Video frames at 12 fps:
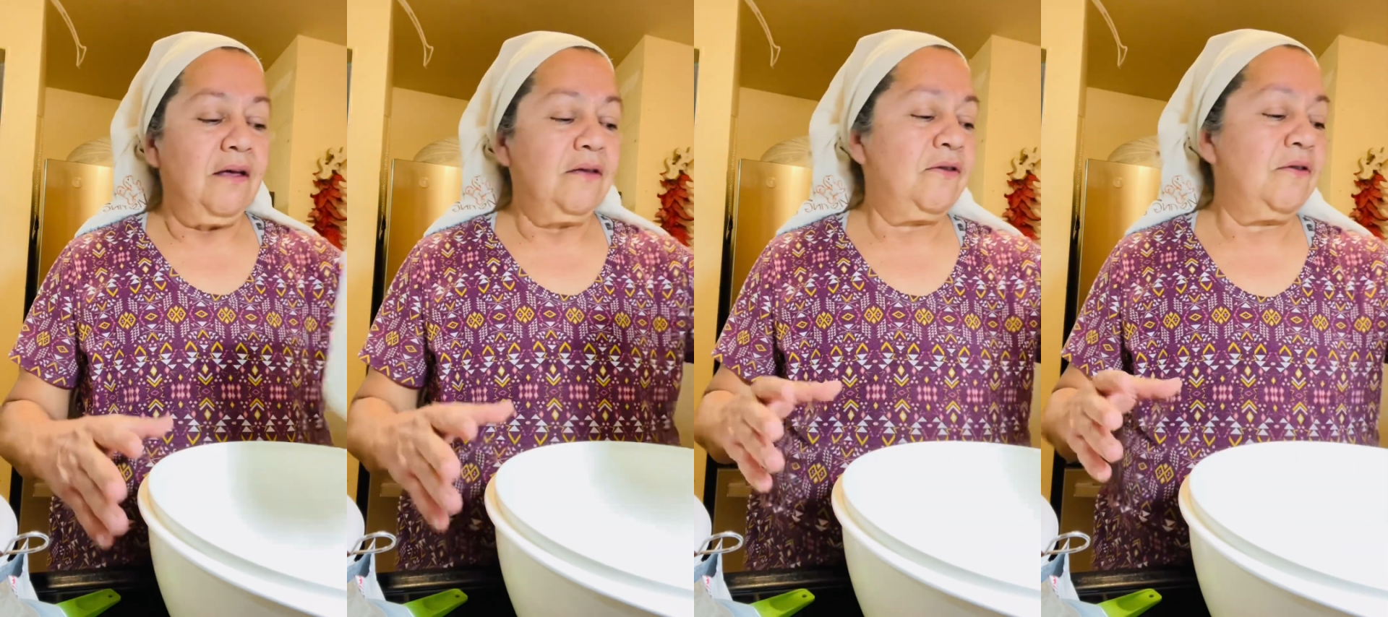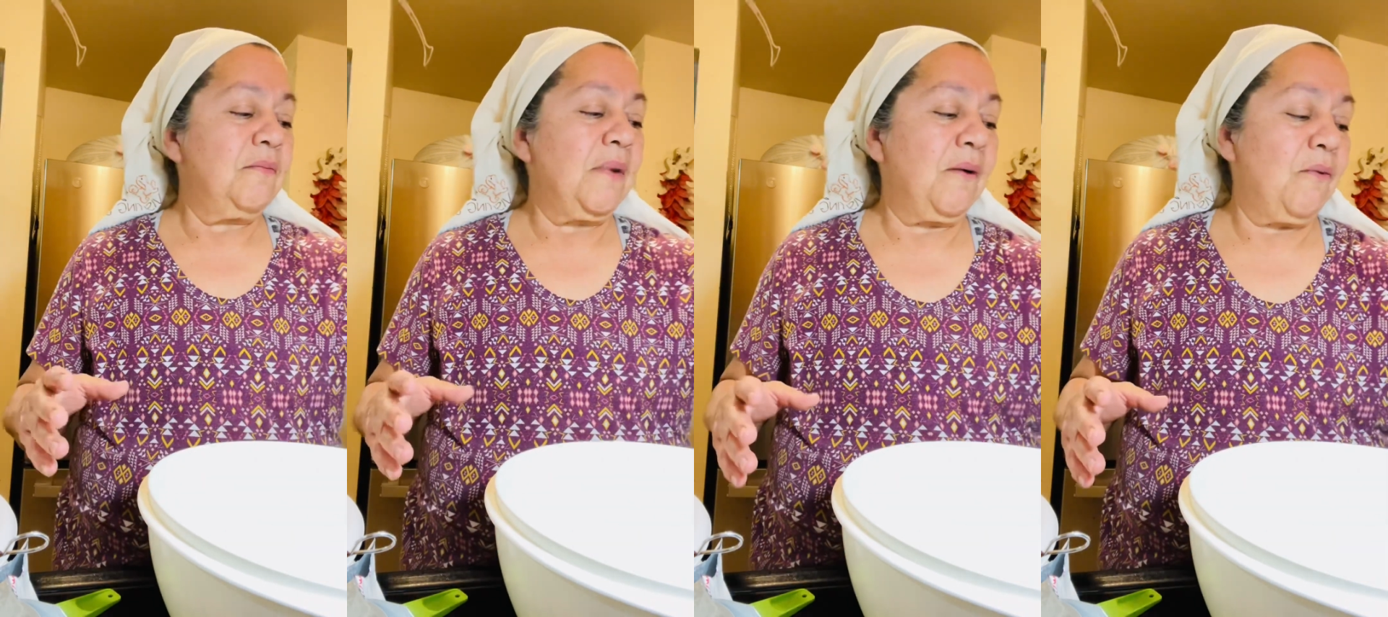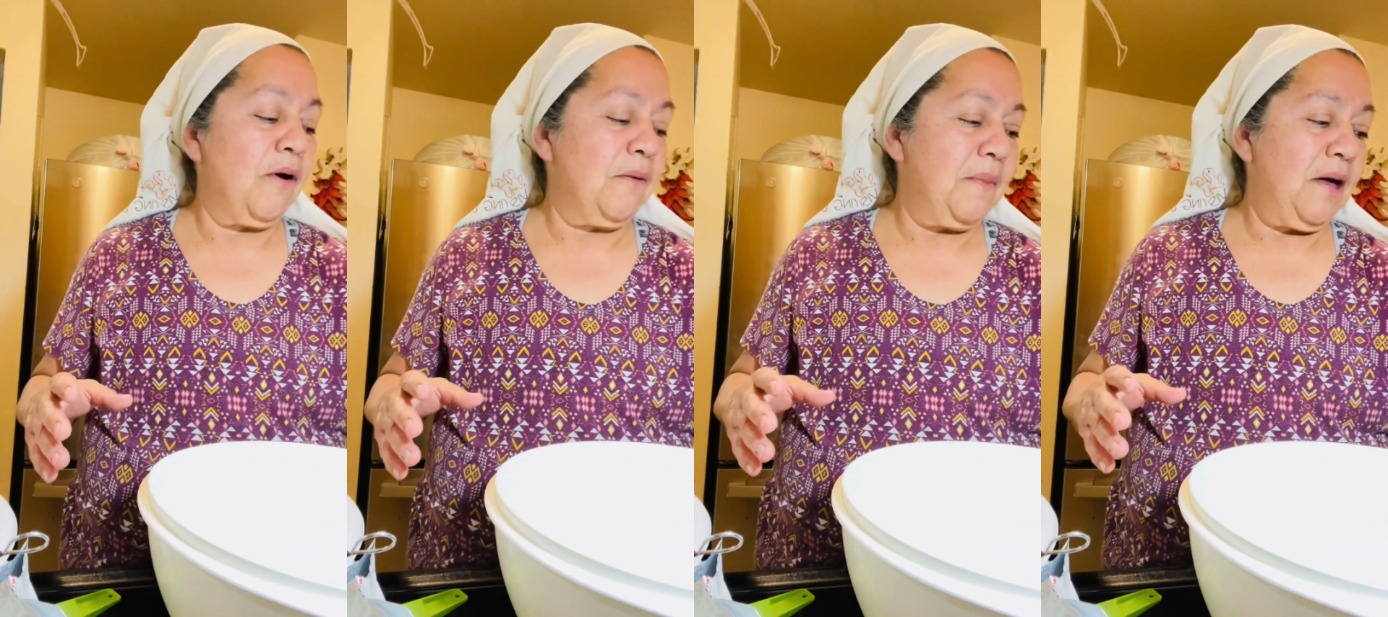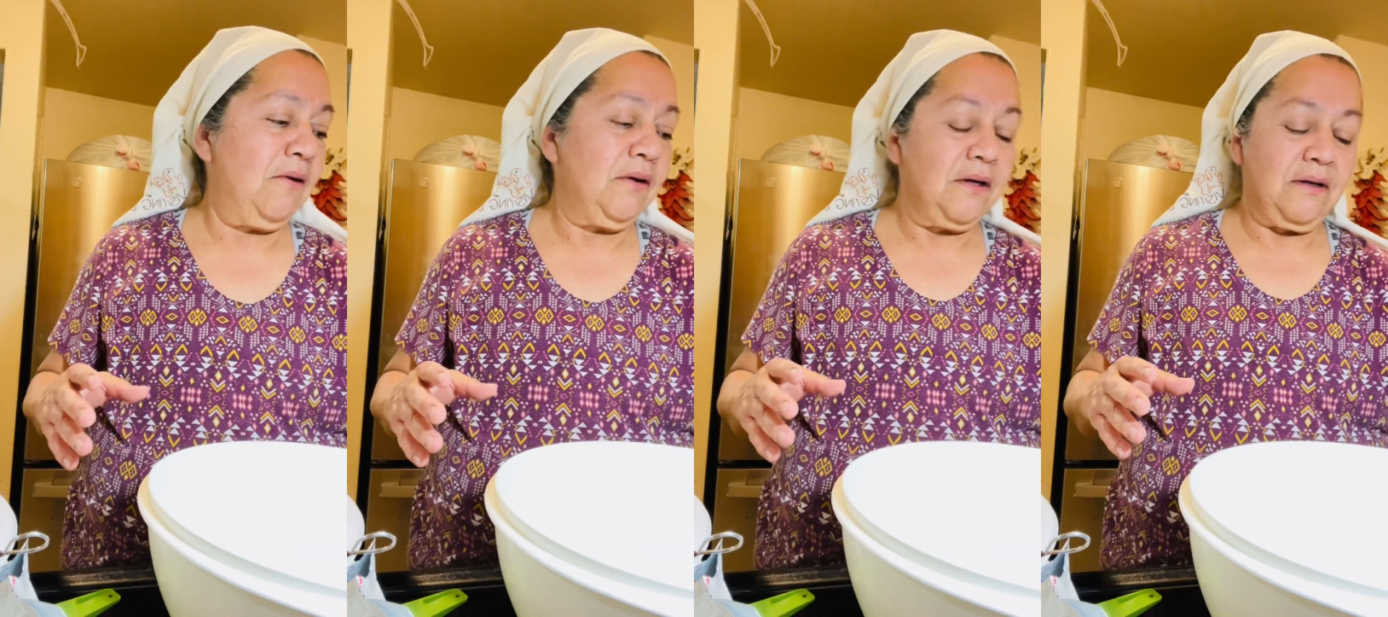To my warm
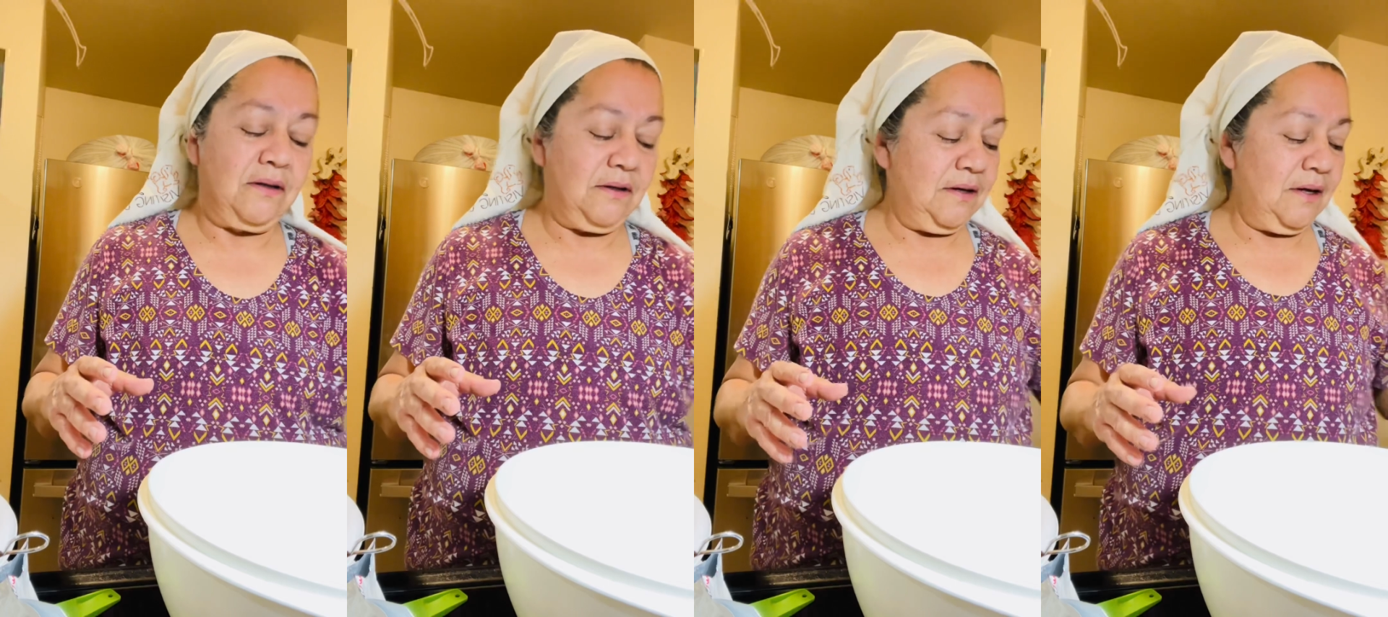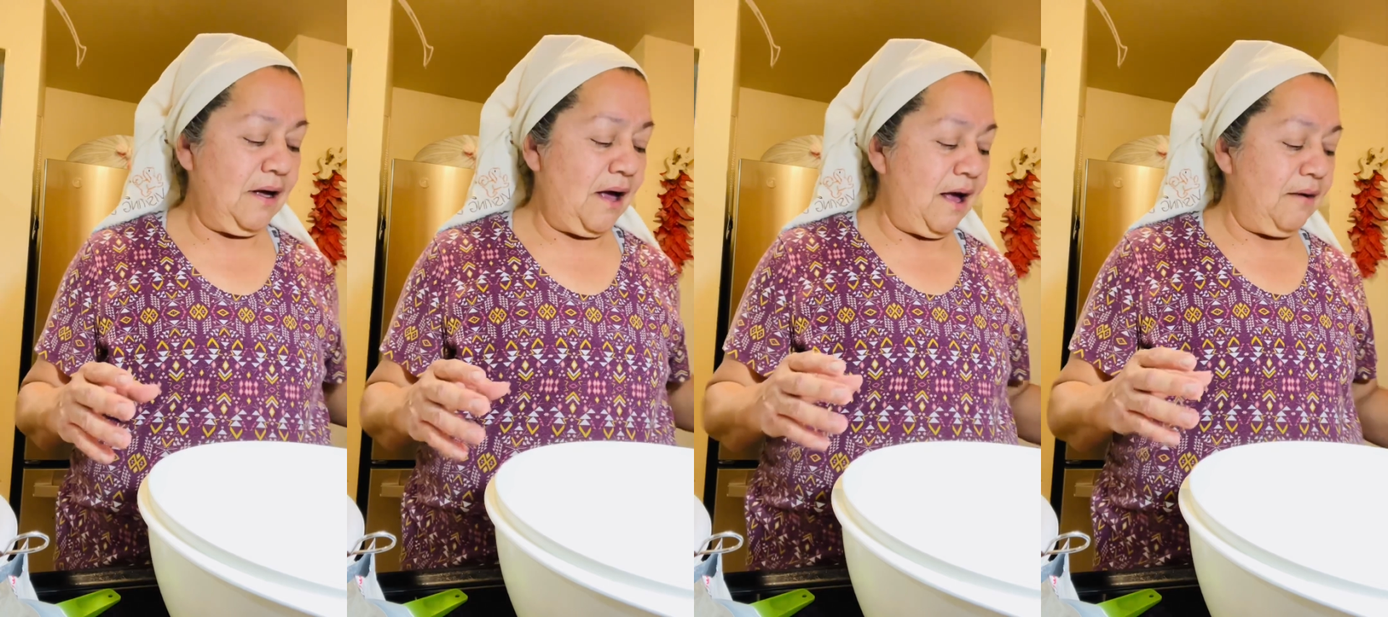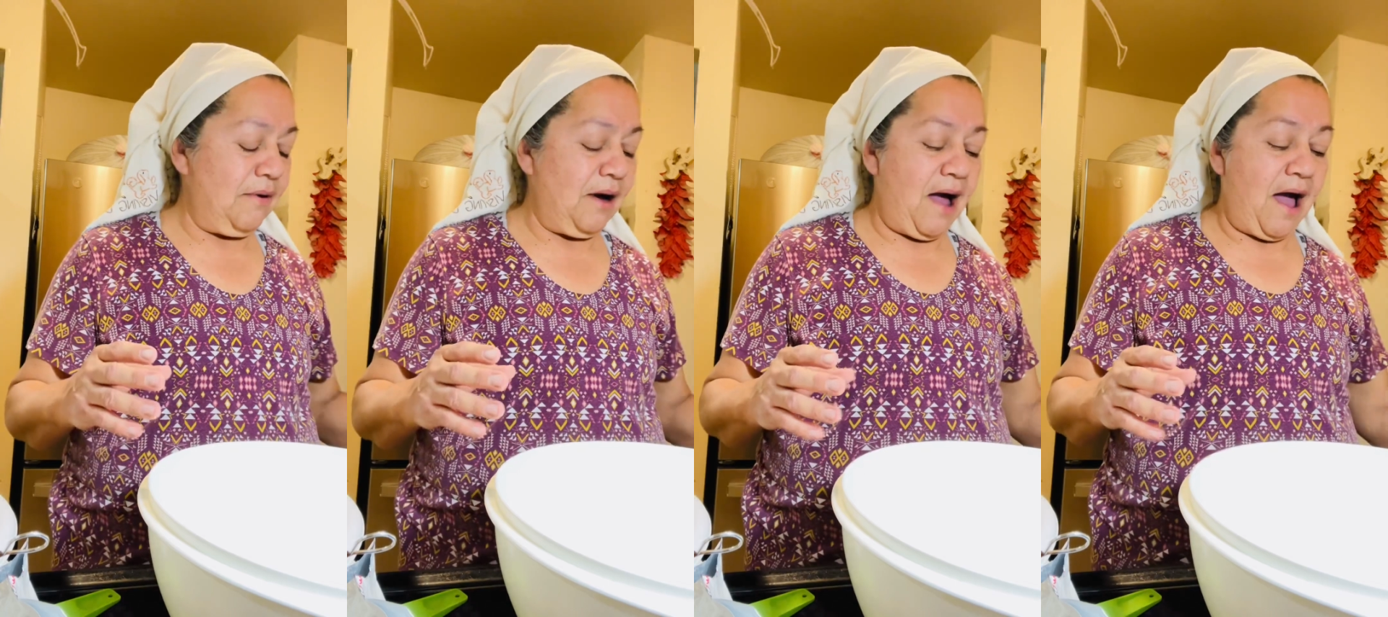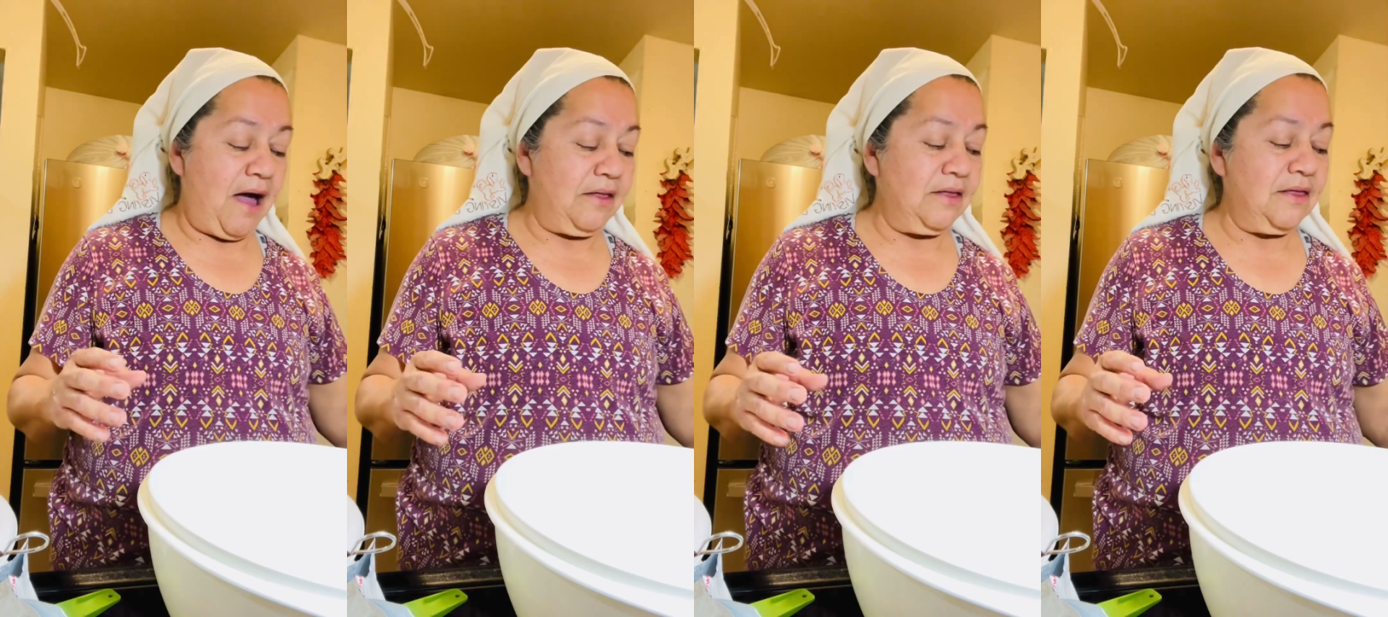milk, I will
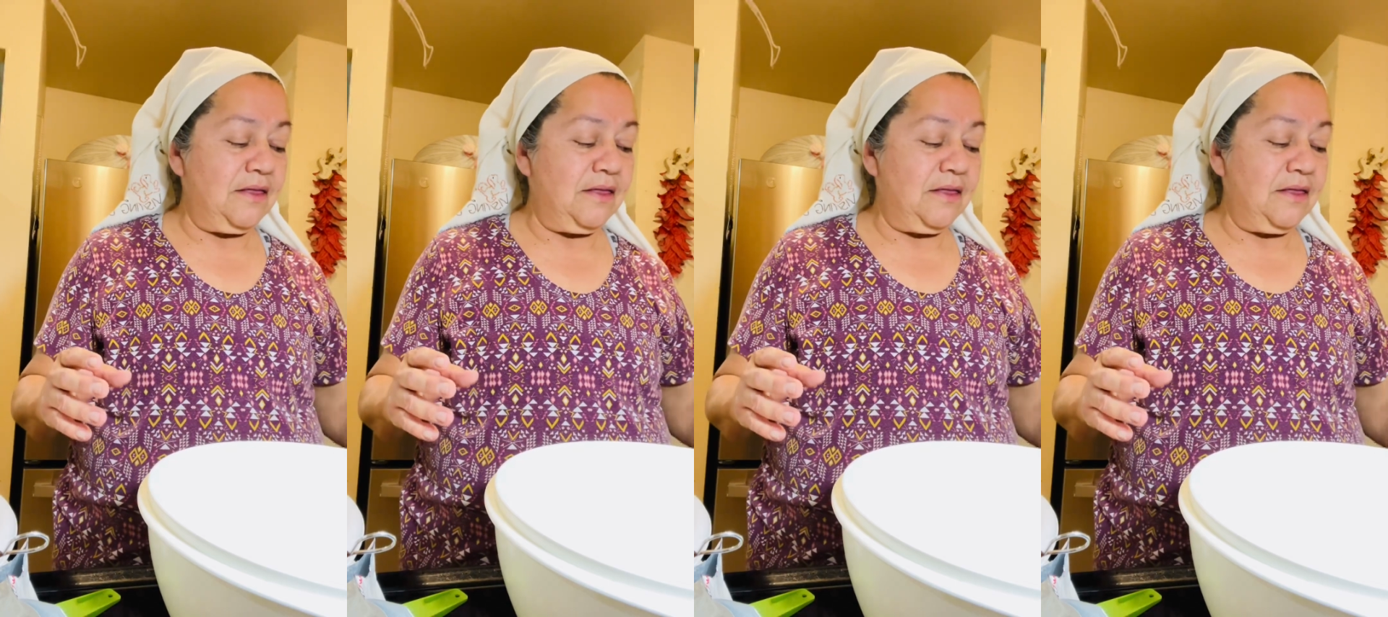add